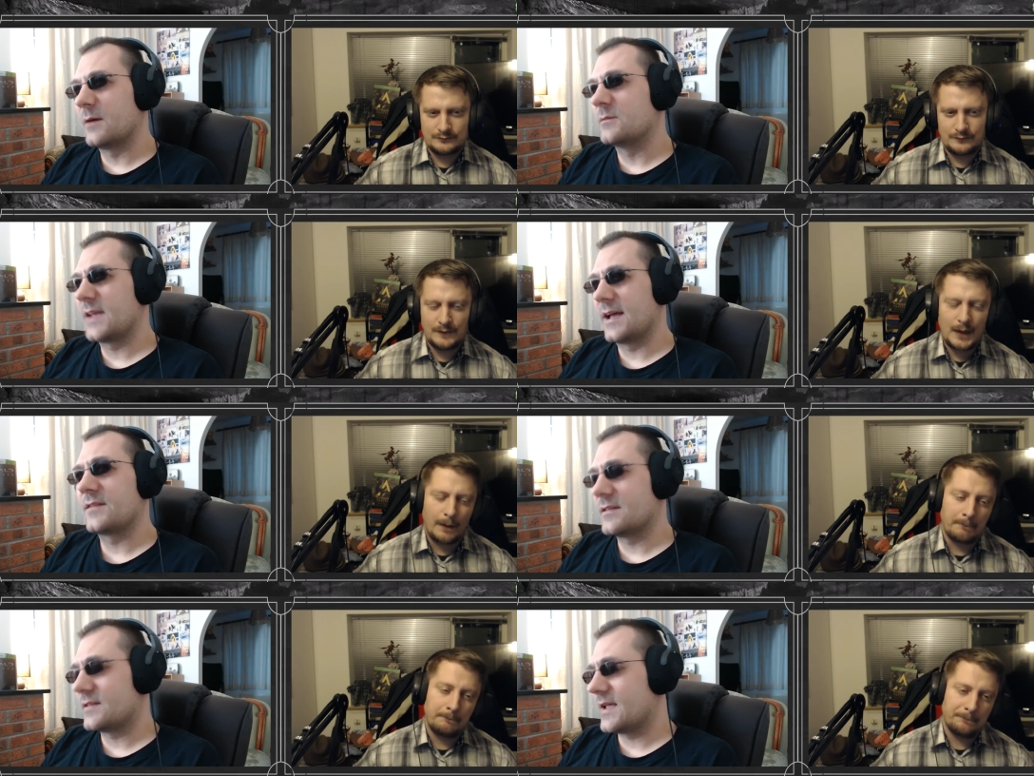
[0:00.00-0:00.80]
Speaker 1: that yeah,
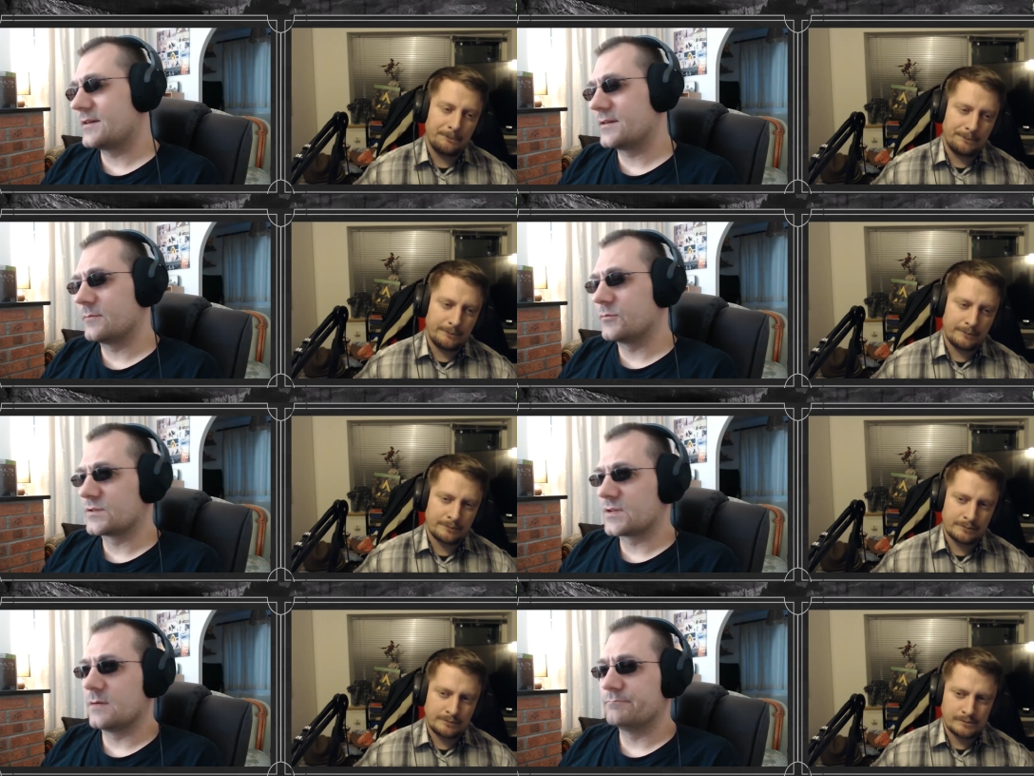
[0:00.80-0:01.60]
yeah. The, the ending
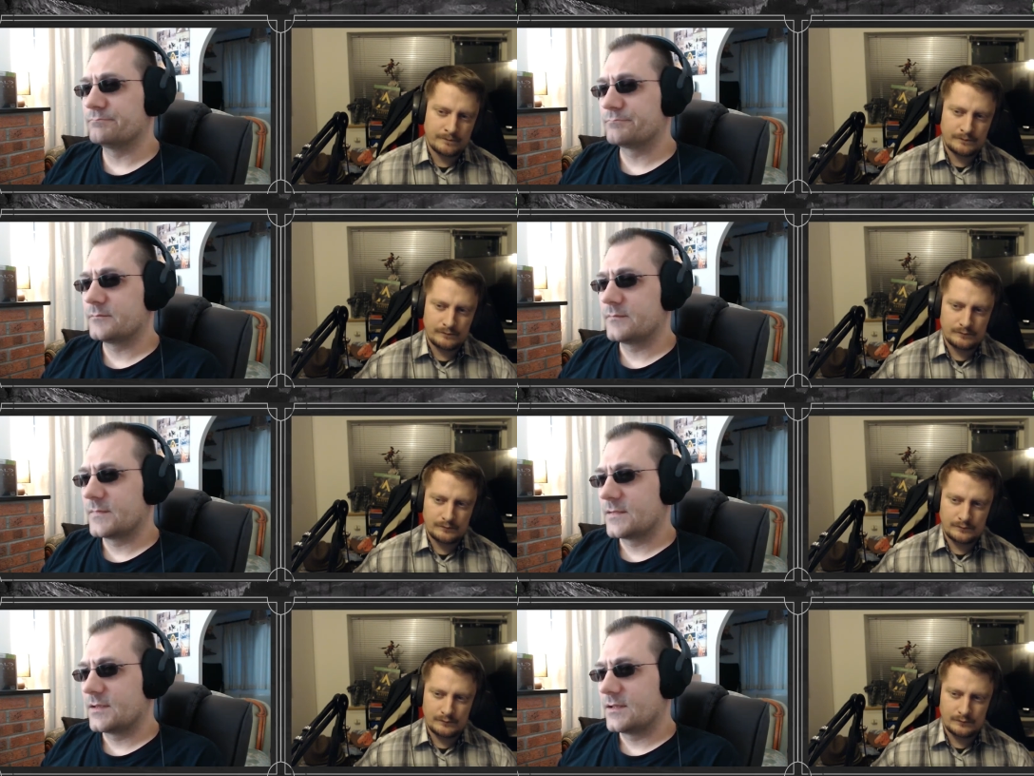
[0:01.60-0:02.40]
was um,
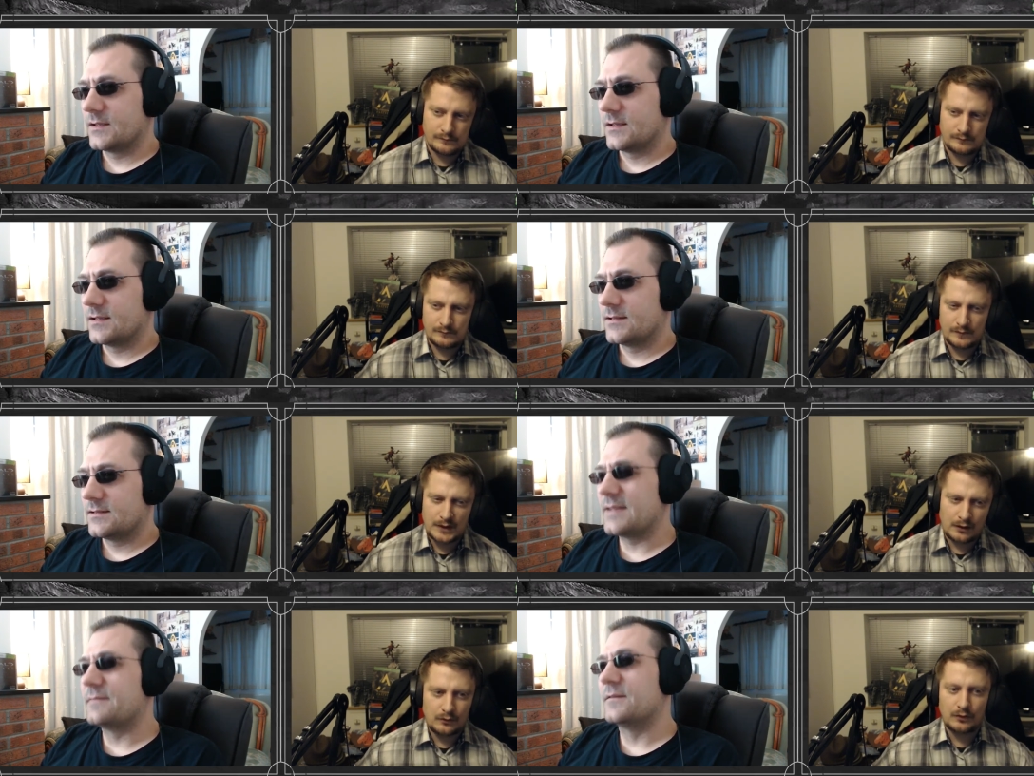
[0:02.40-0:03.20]

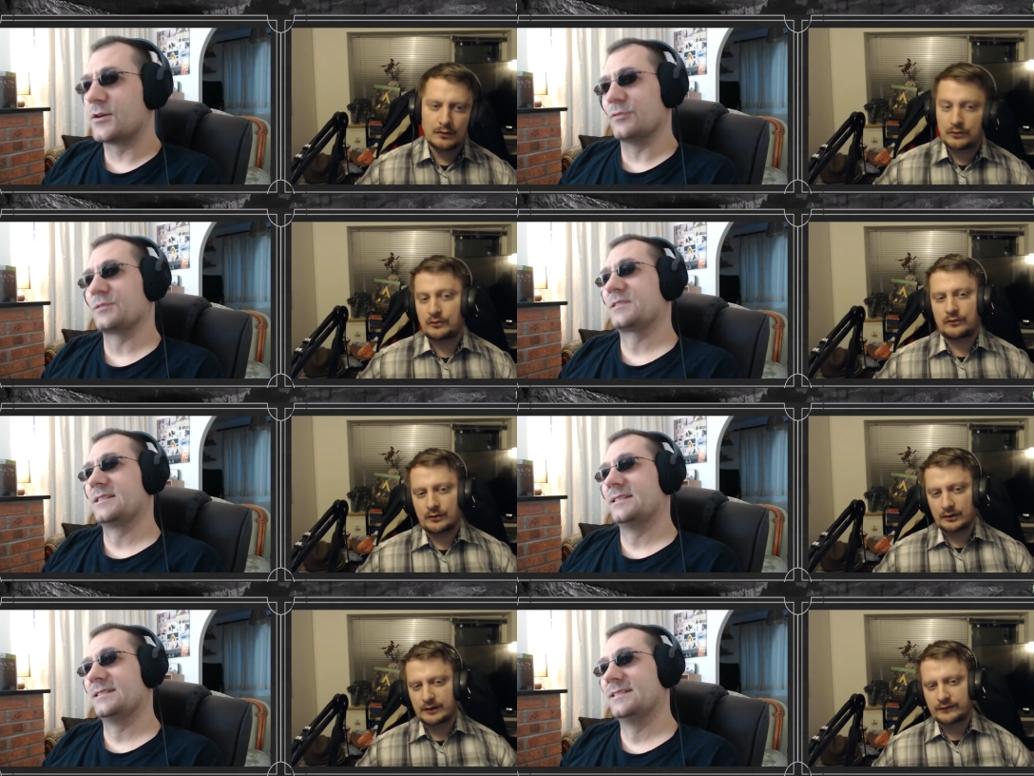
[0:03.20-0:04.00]
Speaker 2: difficult. She was, was
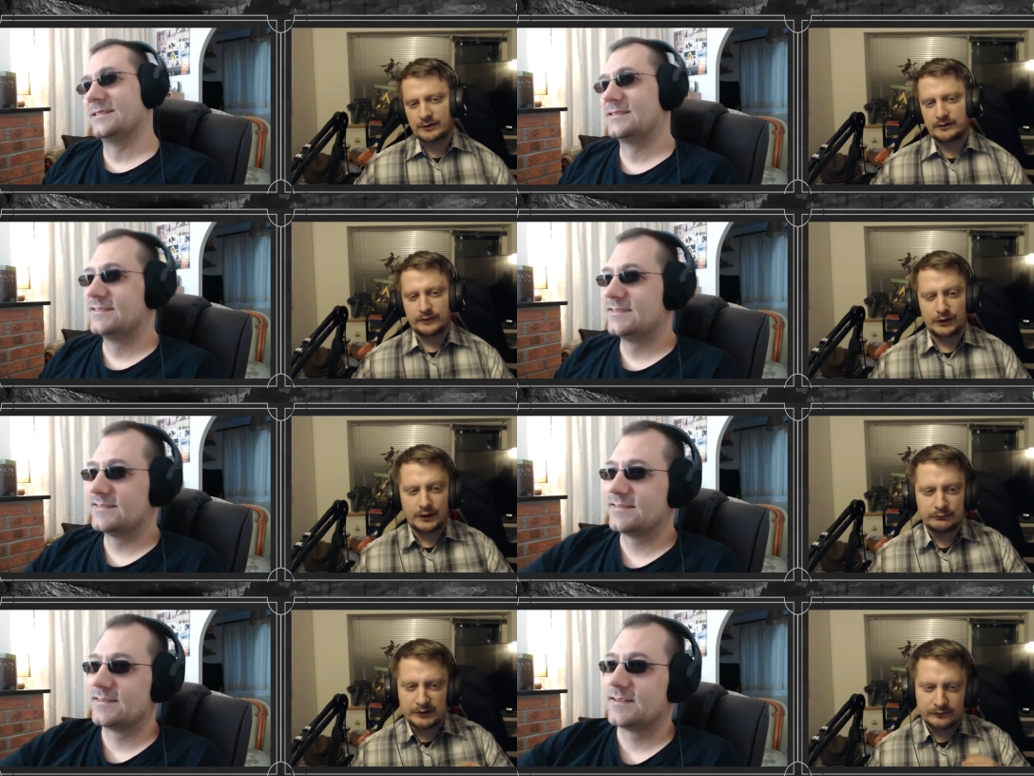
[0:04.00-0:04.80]
certainly a significant
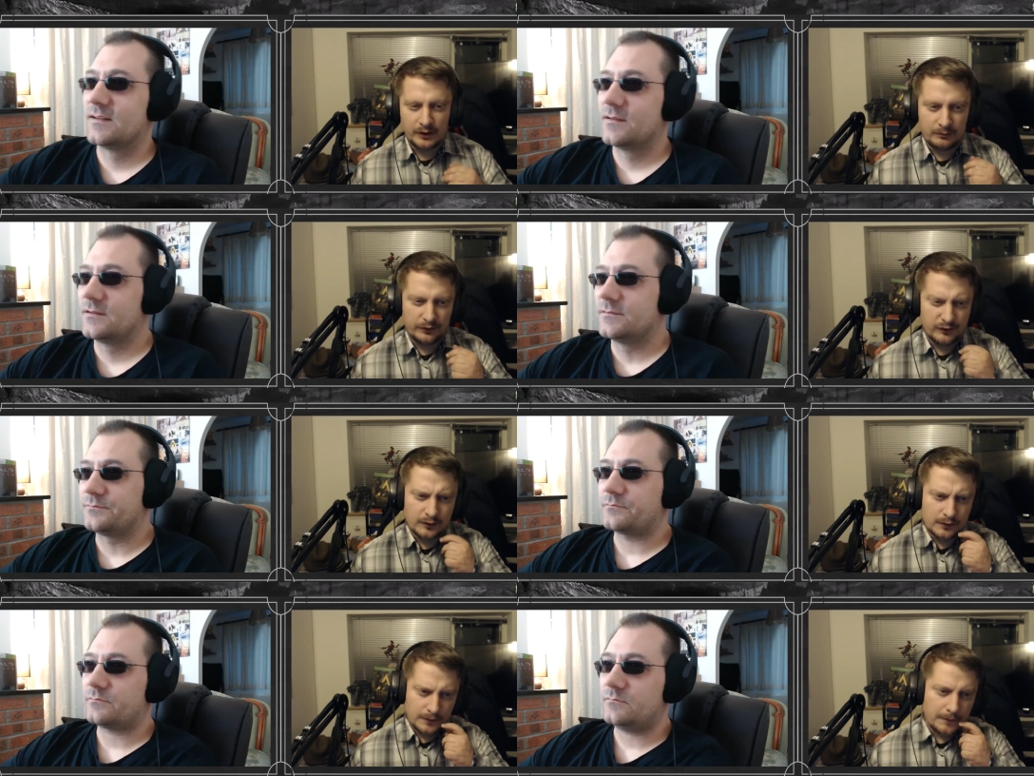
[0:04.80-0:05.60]
gateway for
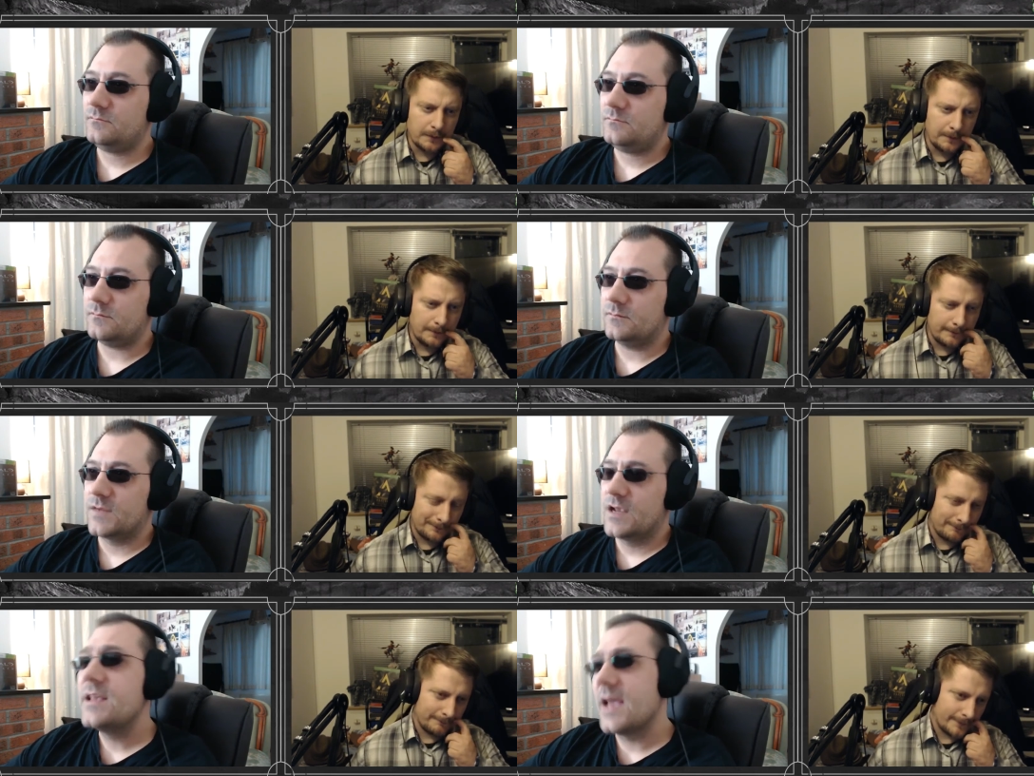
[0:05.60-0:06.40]
empathy.
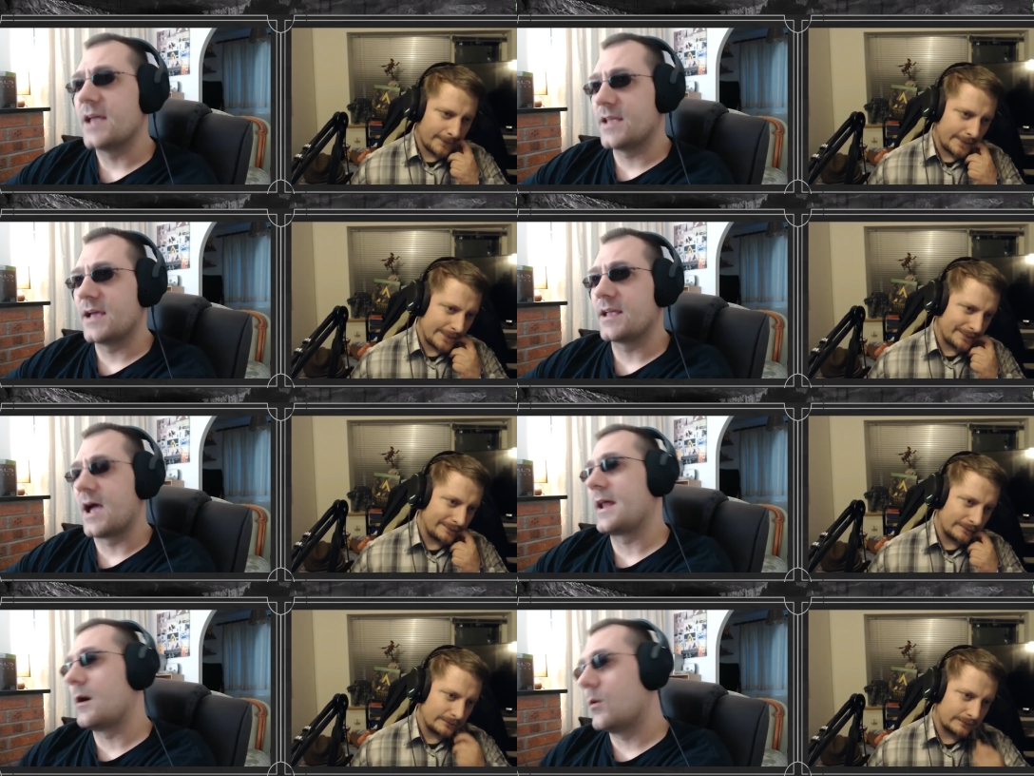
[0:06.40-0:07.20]
Speaker 1: Yeah, yeah,
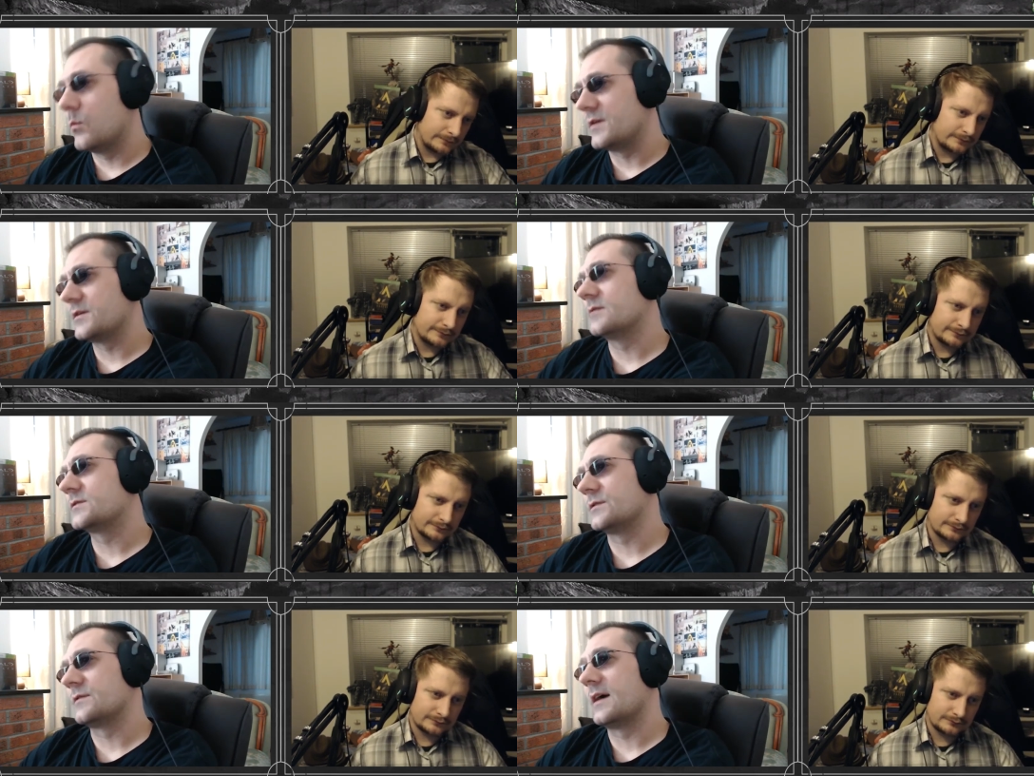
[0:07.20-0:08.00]
yeah, and our window
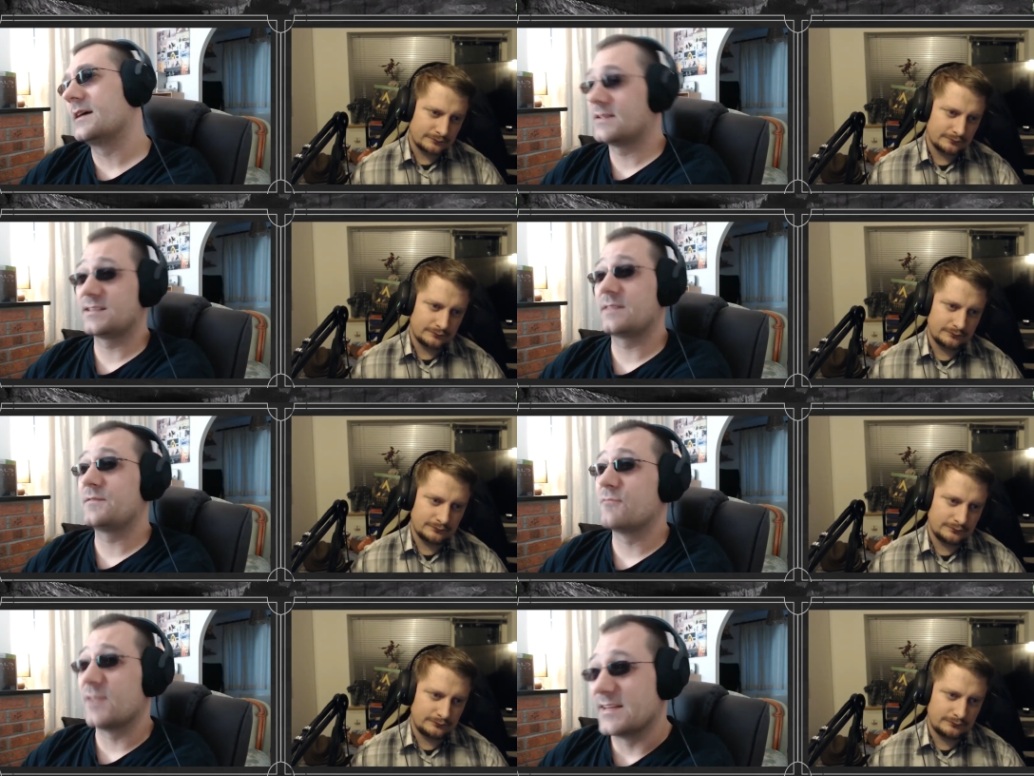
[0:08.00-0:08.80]
to that, as if you really